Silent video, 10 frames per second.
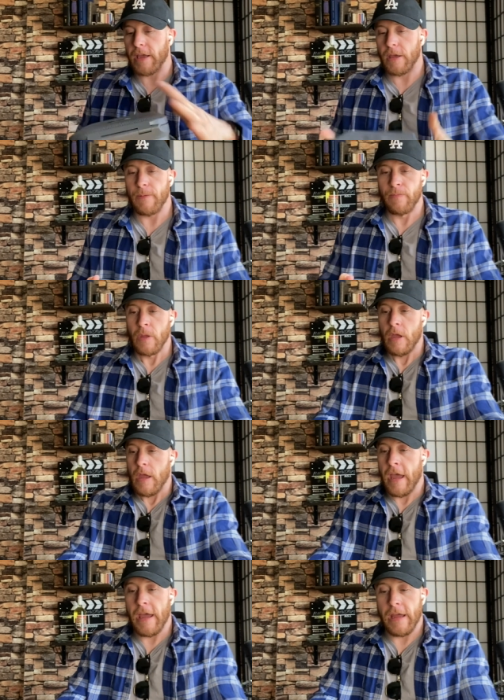it.
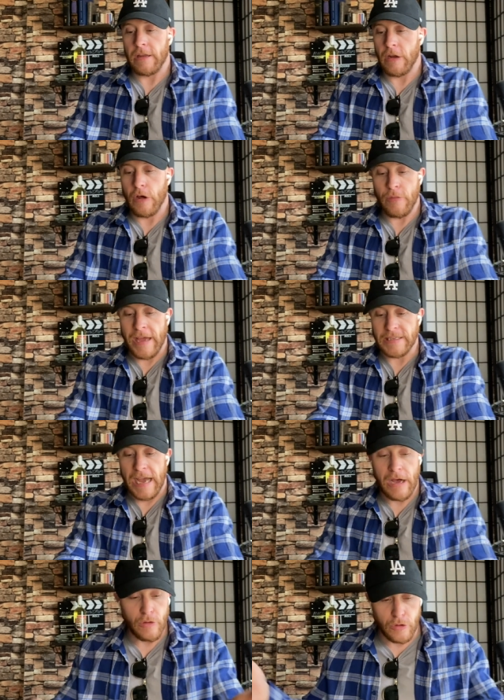And you know, that's
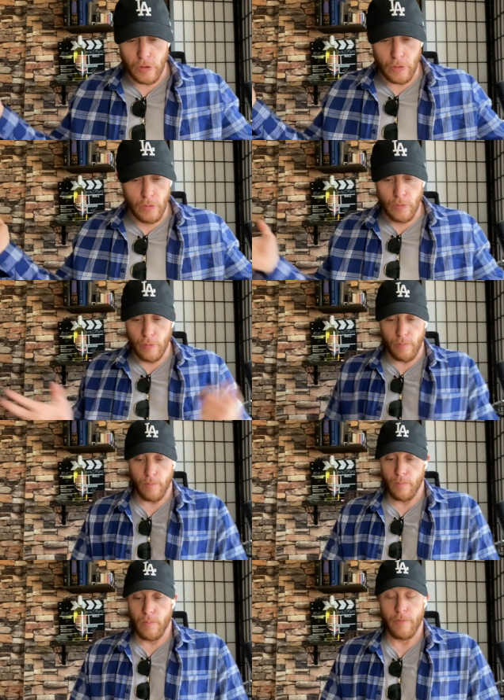how you
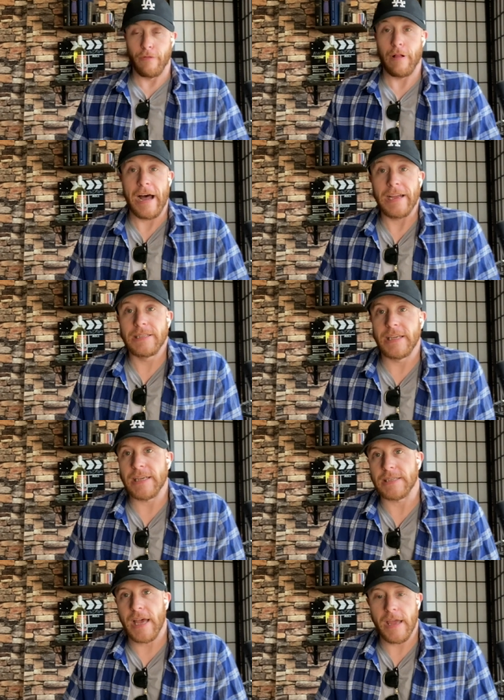fly
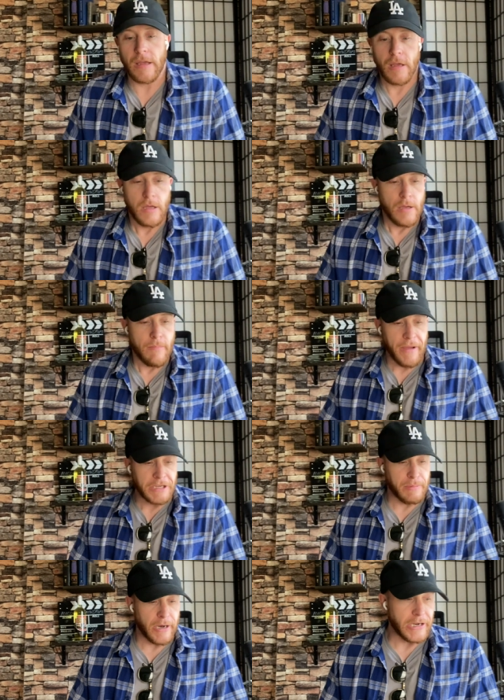TSA. My
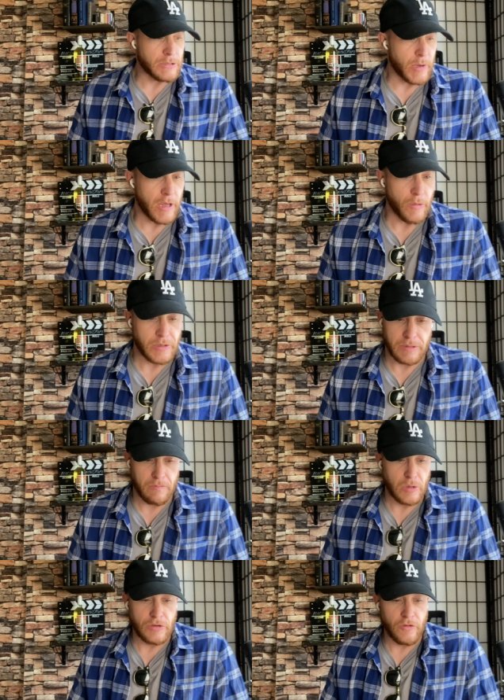experience with it was
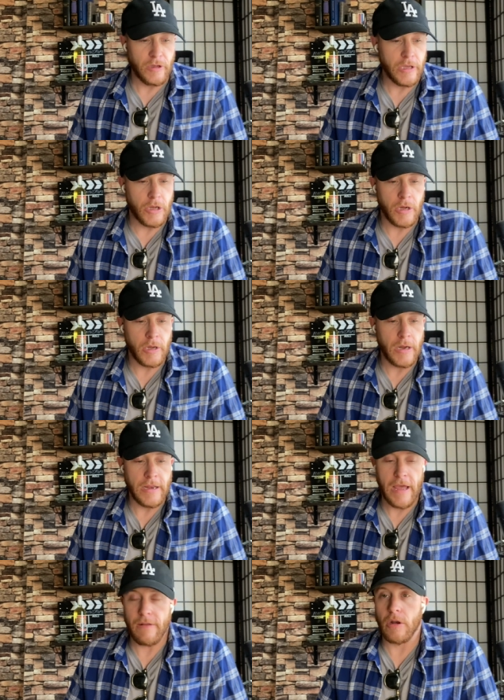was really good. I
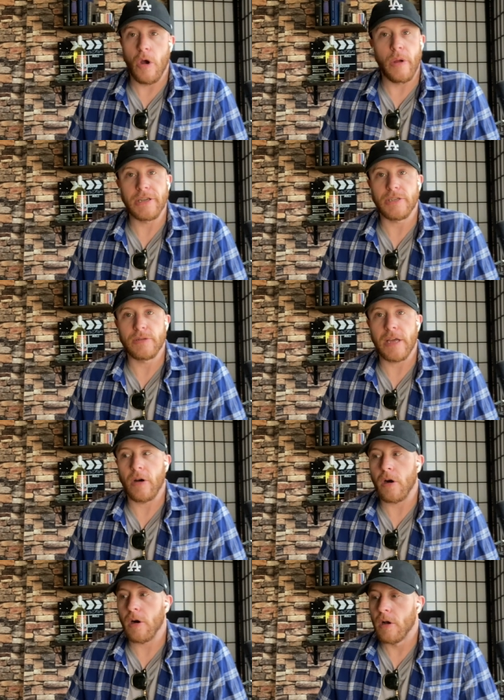had no issues at
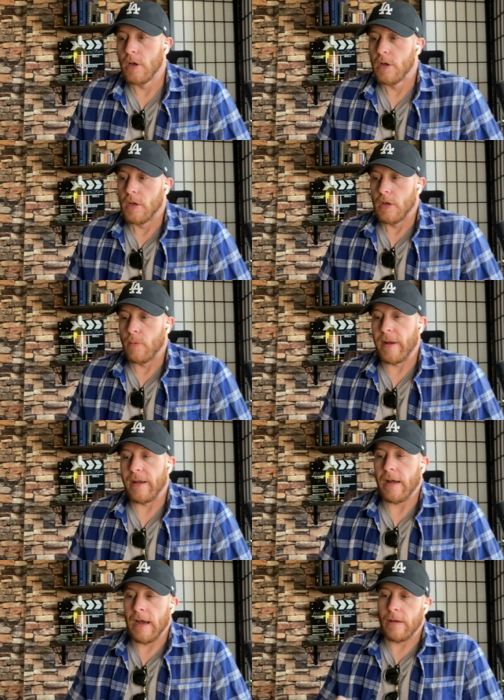all.
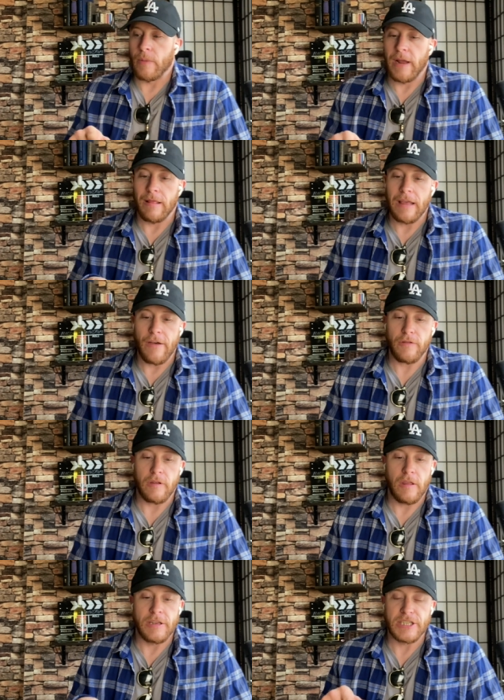When I when I
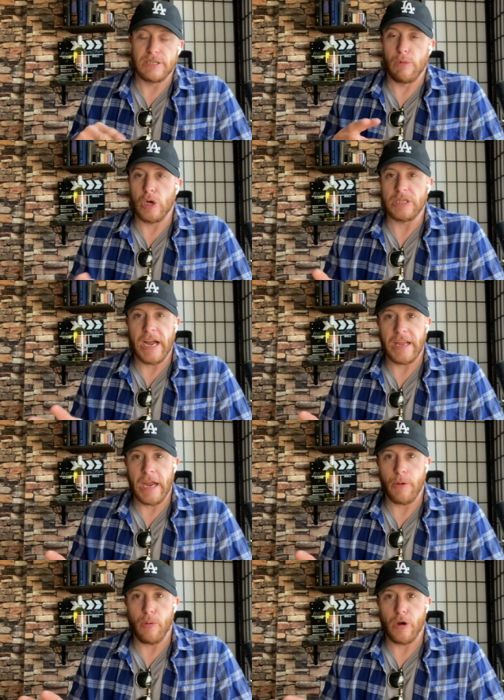left the small tiny
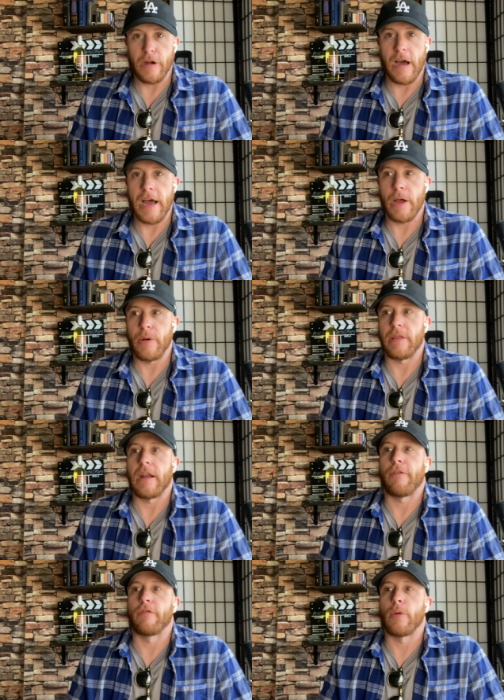airport in Iowa that
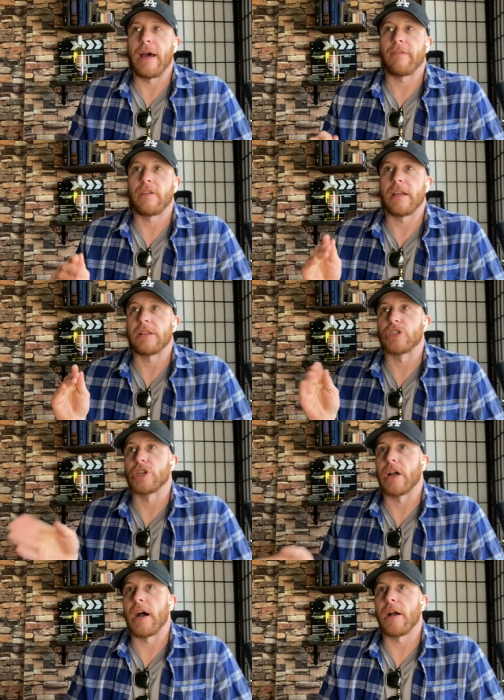I flew out of to get to
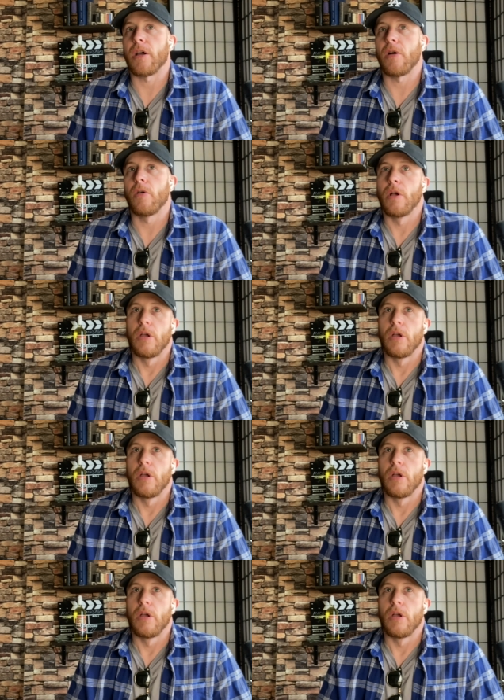Chicago,